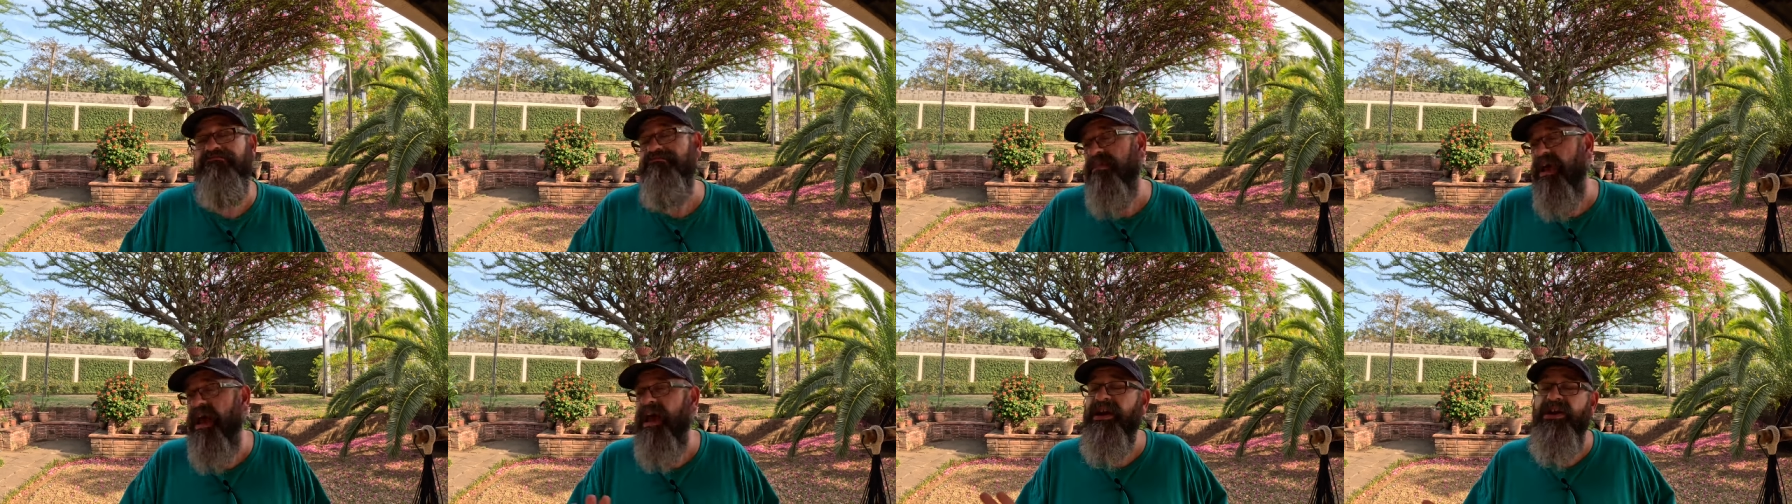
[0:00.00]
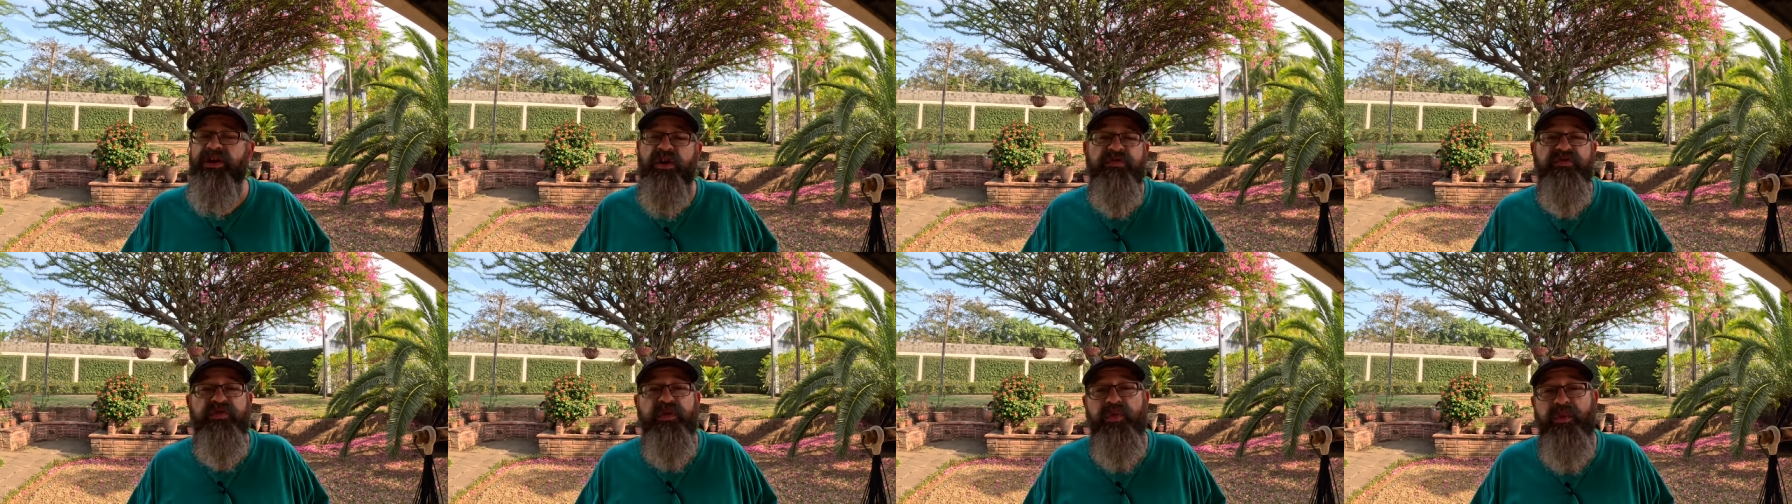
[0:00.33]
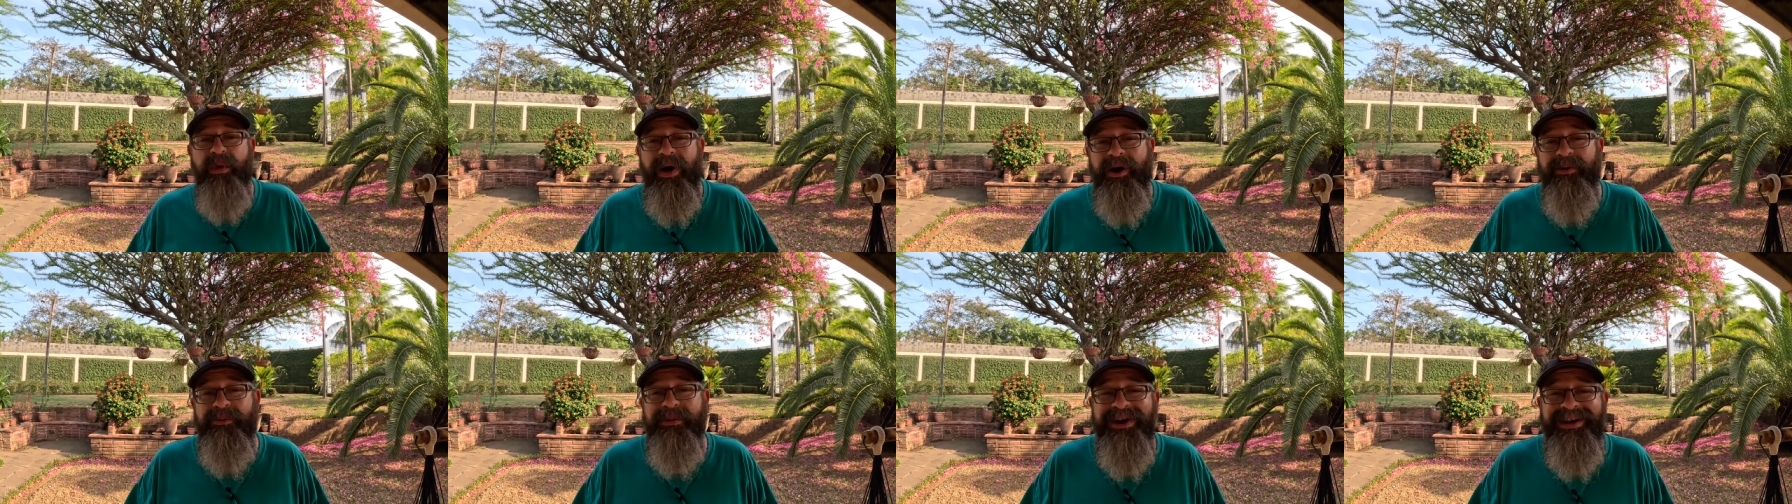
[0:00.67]
and
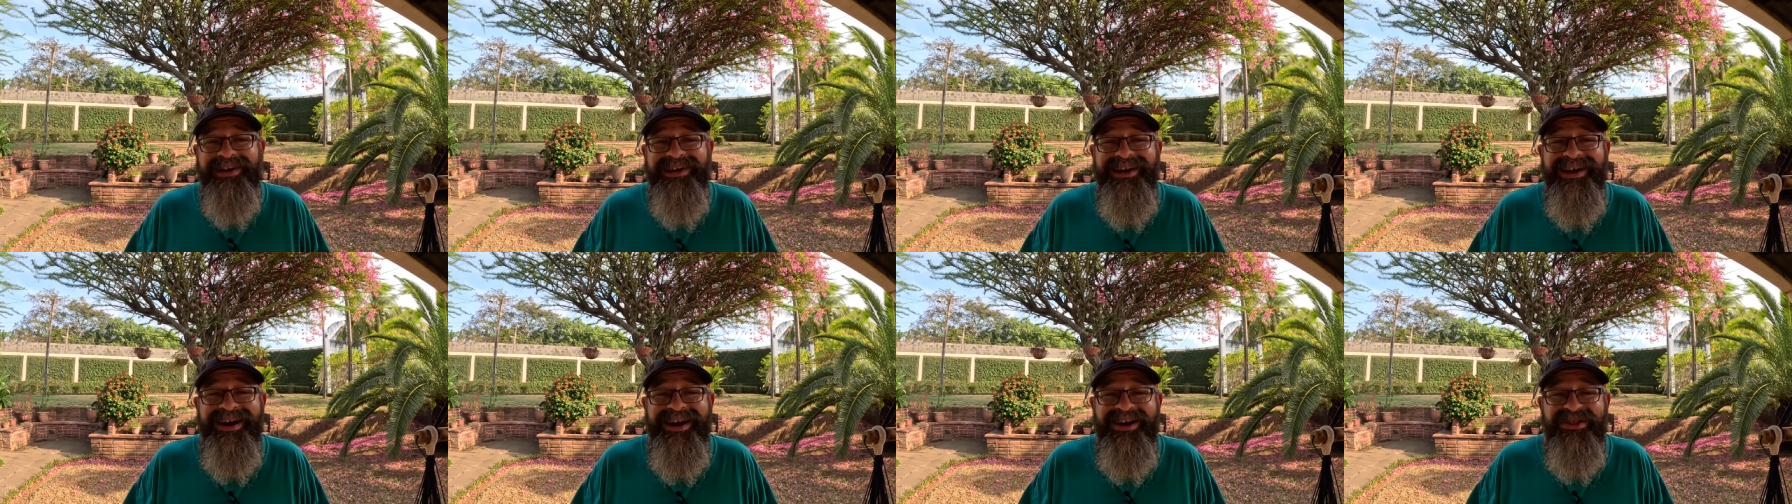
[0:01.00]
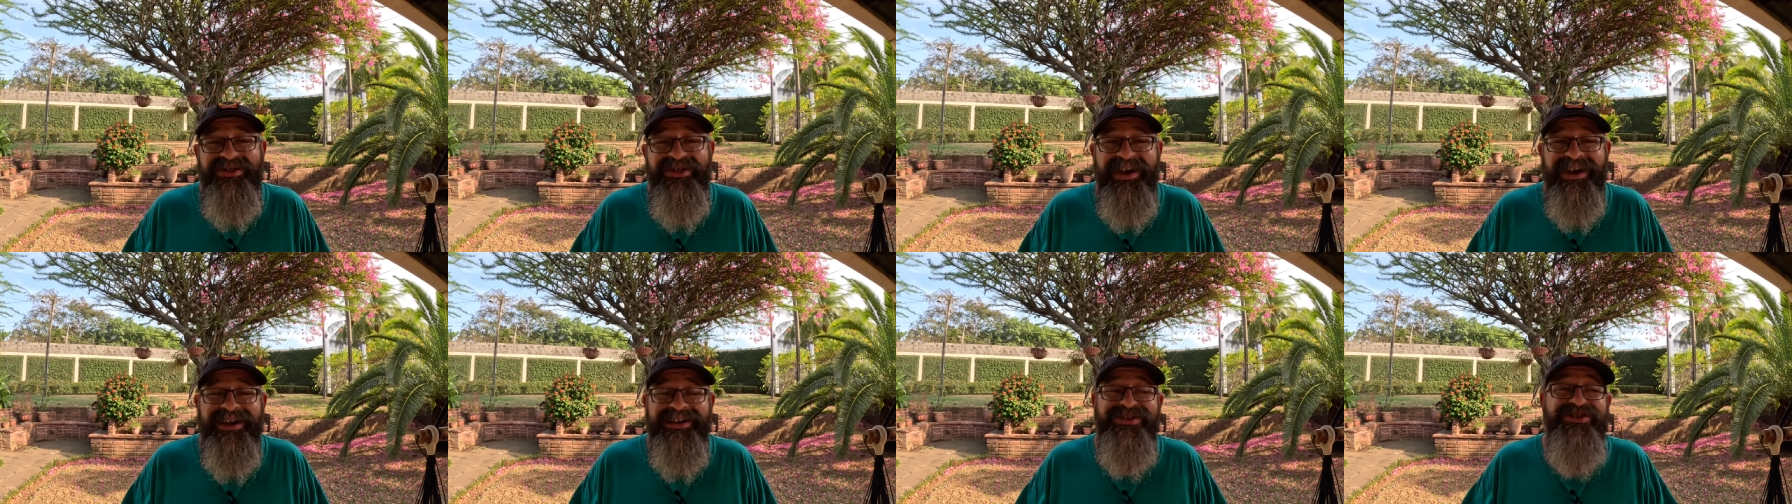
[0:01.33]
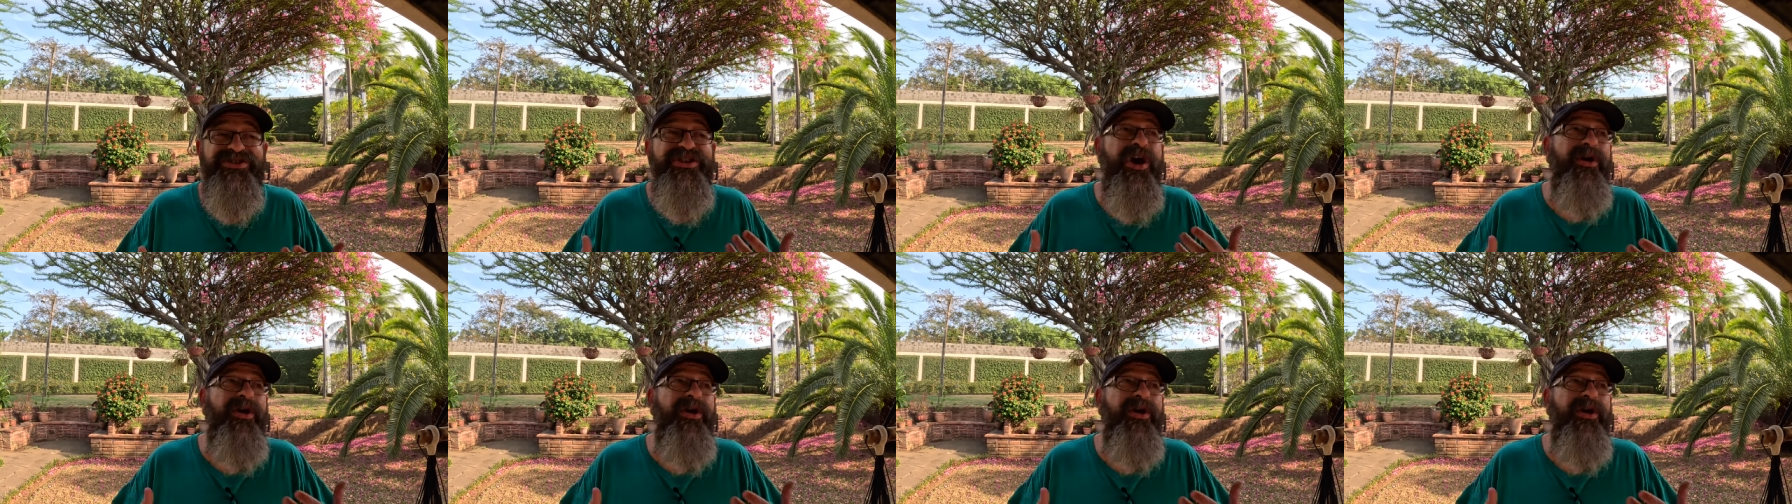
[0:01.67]
overwhelming thing.